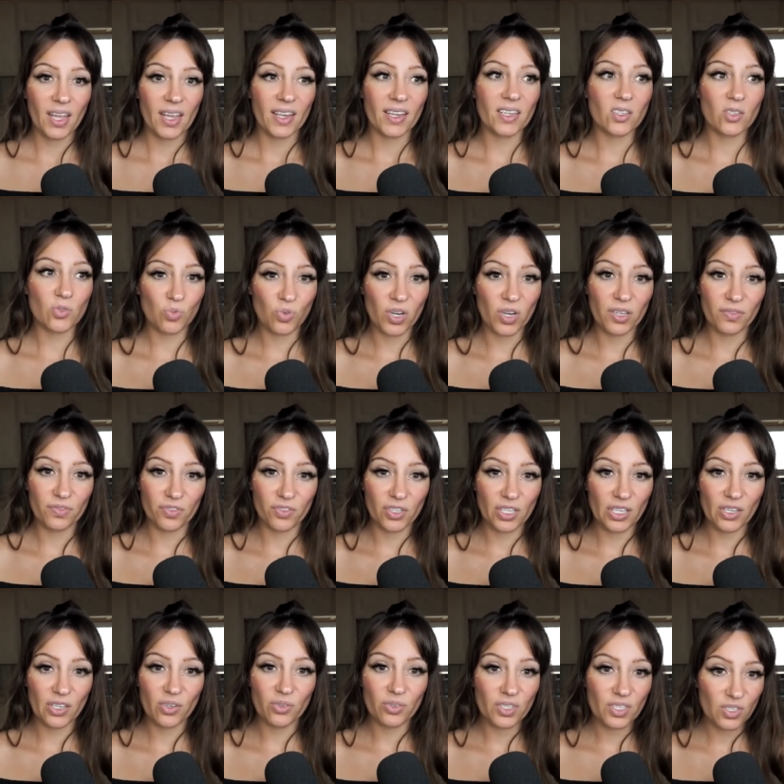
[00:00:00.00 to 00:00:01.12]
is right for
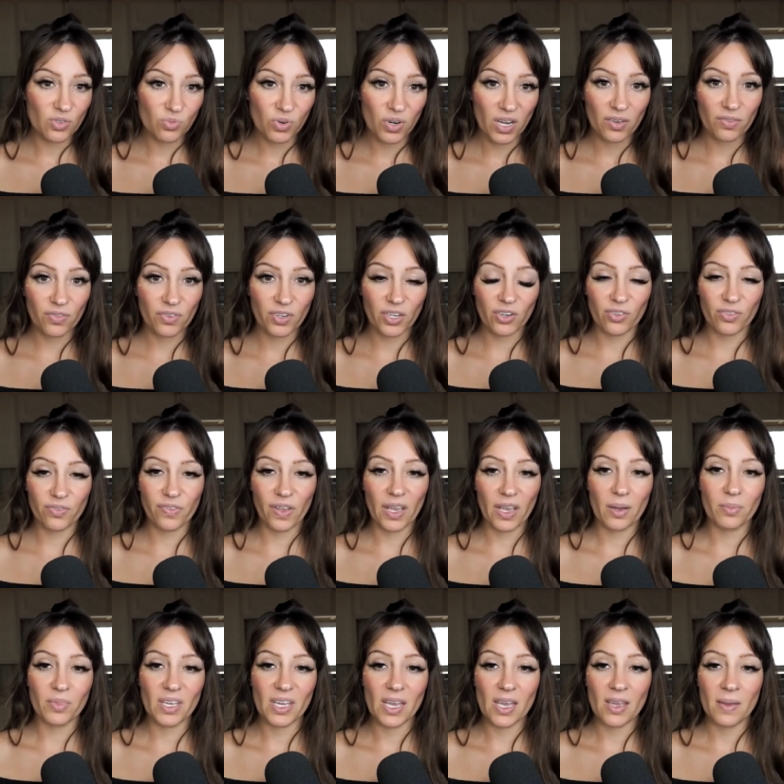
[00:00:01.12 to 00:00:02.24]
you, is right for your
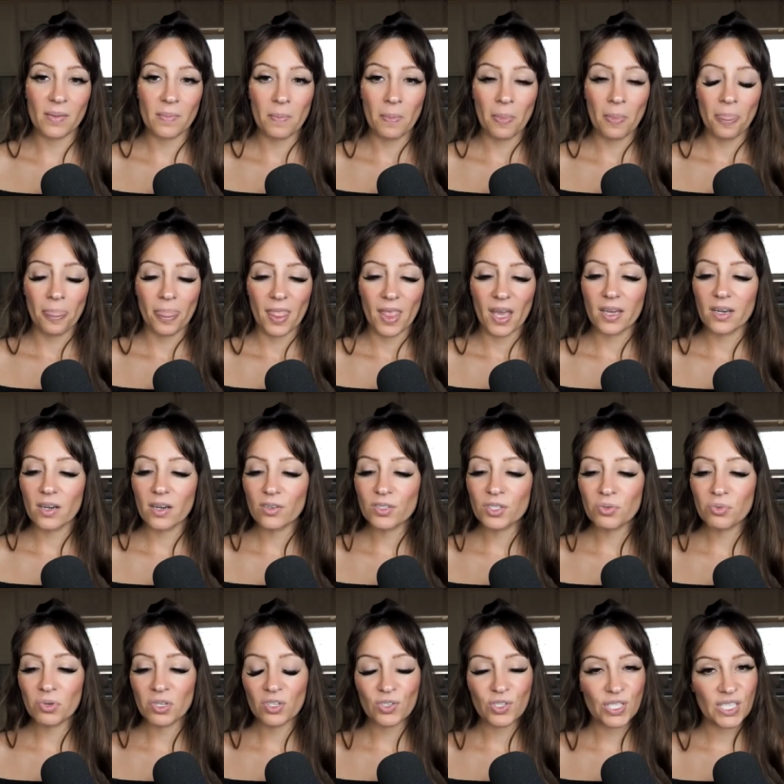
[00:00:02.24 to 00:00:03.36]
family. And
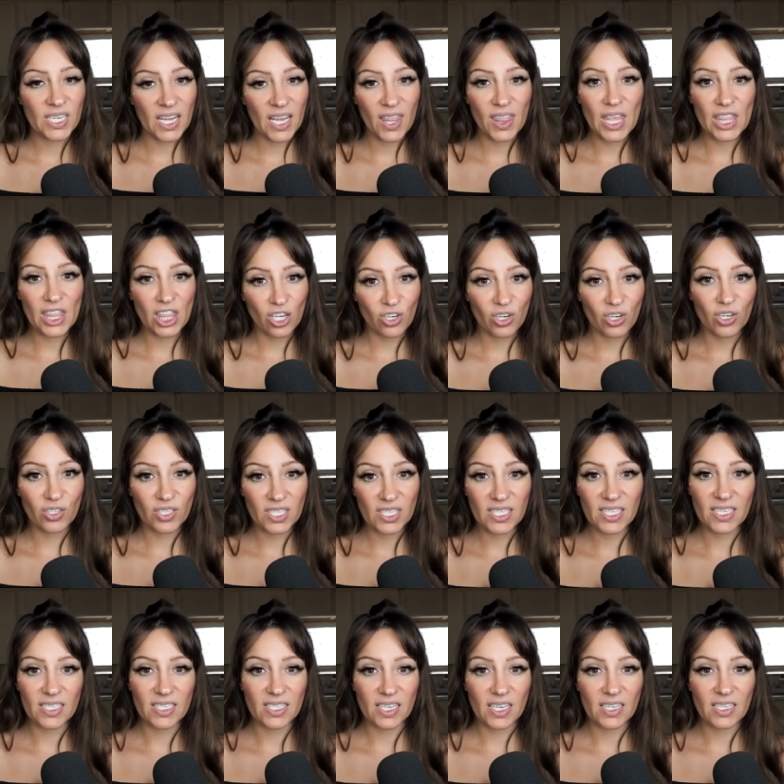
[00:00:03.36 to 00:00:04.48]
also understand that there are
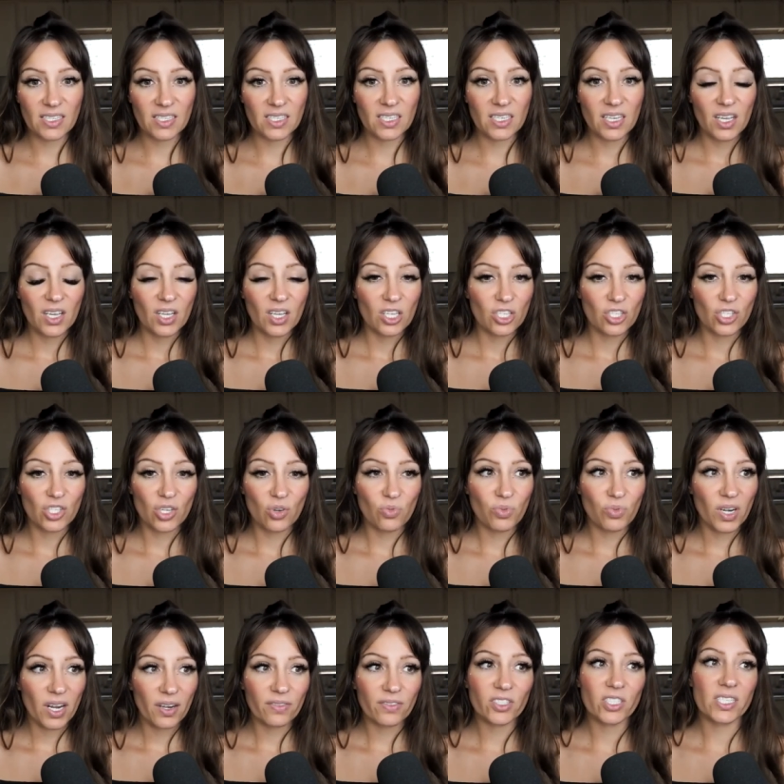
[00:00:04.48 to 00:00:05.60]
seasons. So
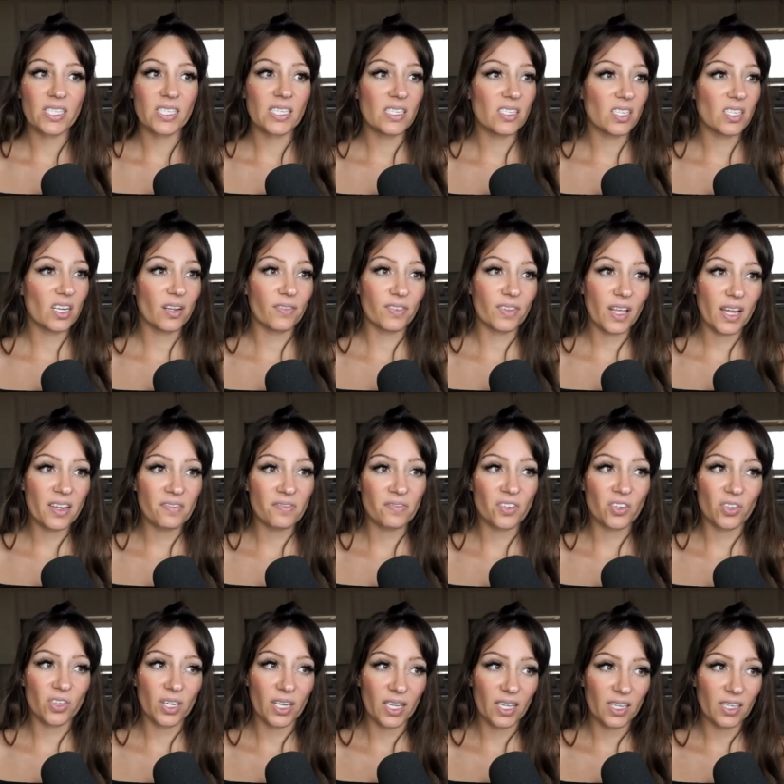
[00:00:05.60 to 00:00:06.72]
whatever season of life
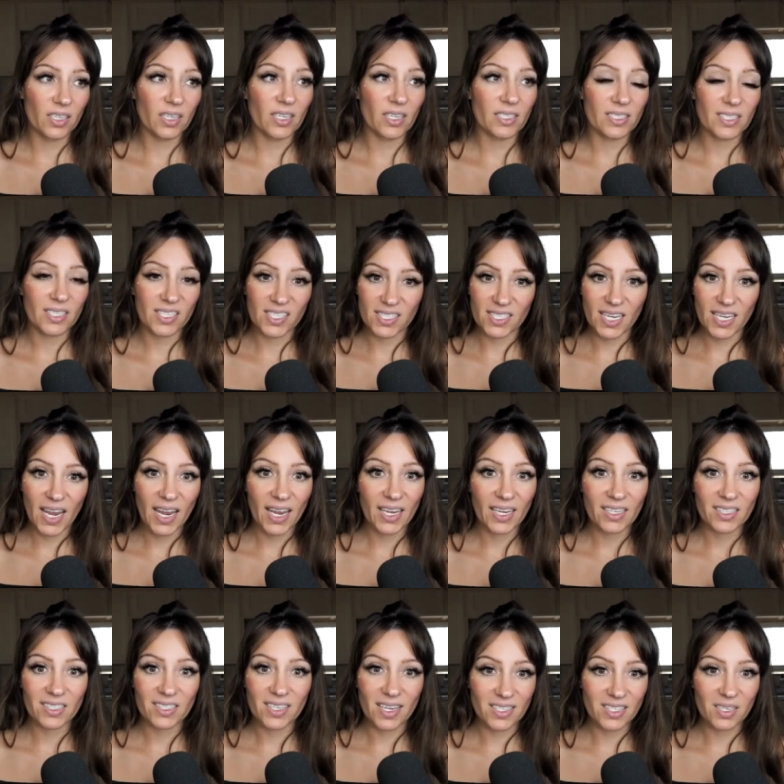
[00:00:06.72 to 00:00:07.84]
you're in
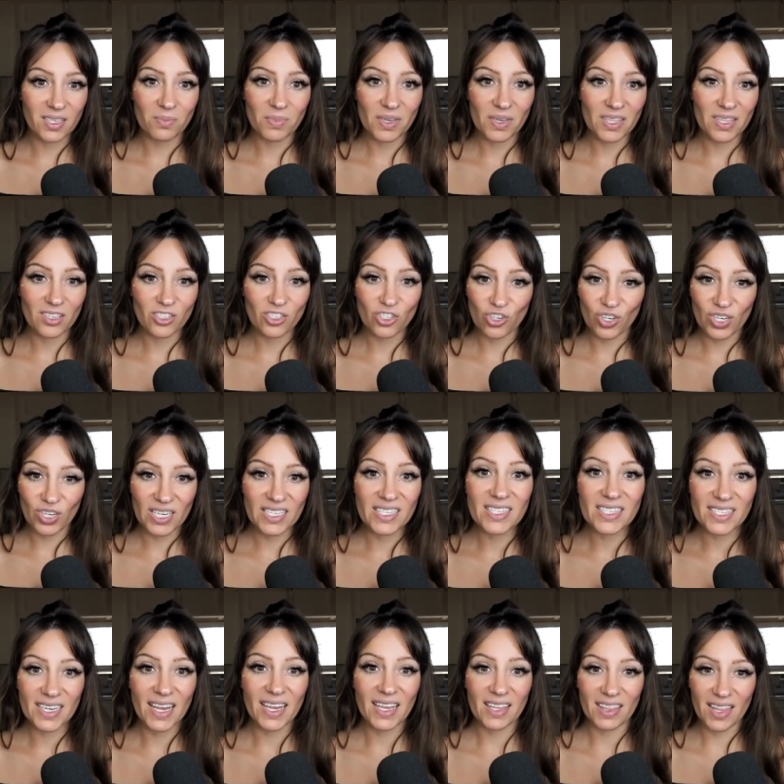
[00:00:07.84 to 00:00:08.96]
today doesn't mean that you're going to
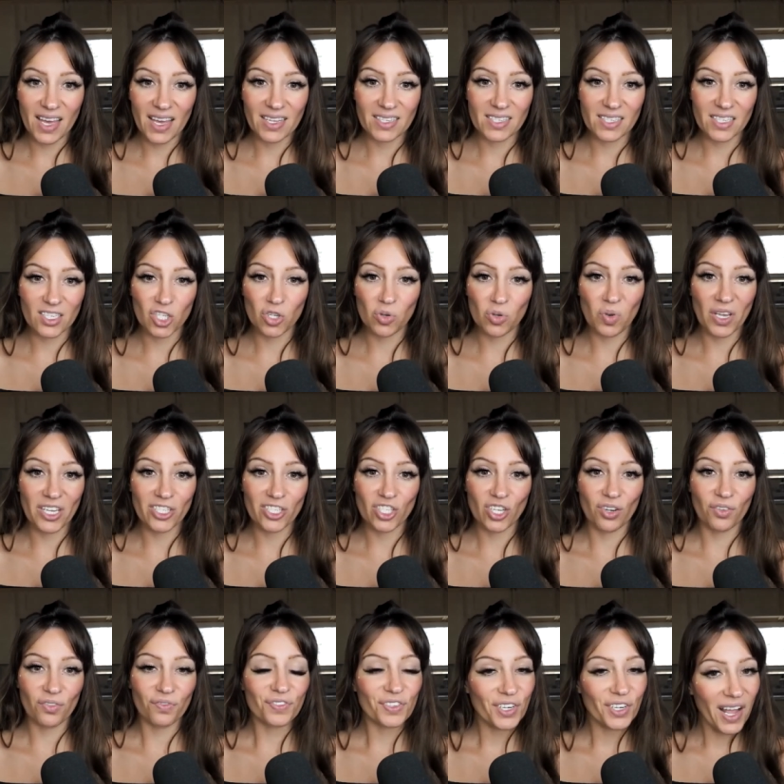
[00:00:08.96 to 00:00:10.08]
stay in that
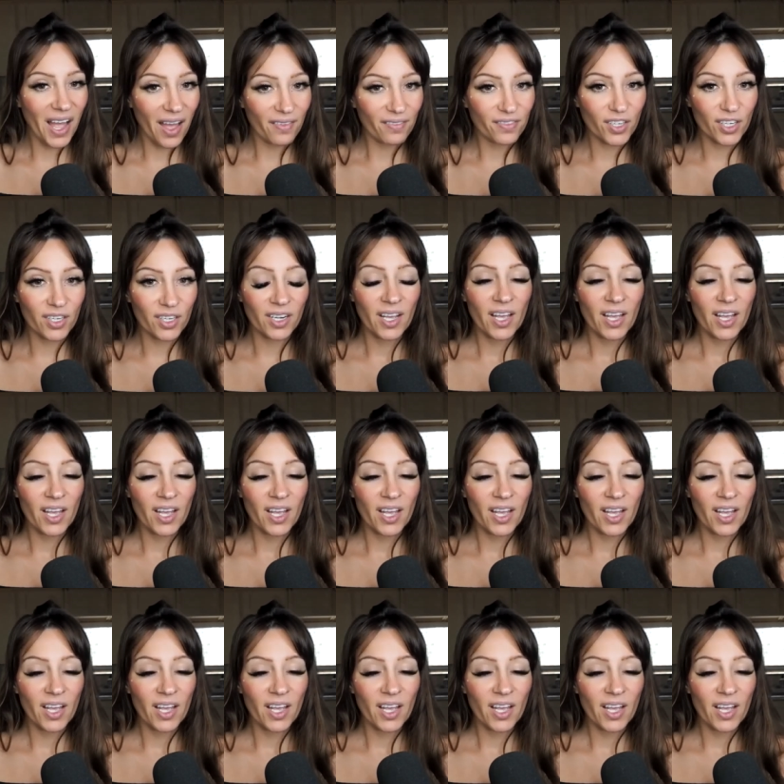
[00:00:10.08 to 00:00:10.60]
situation forever.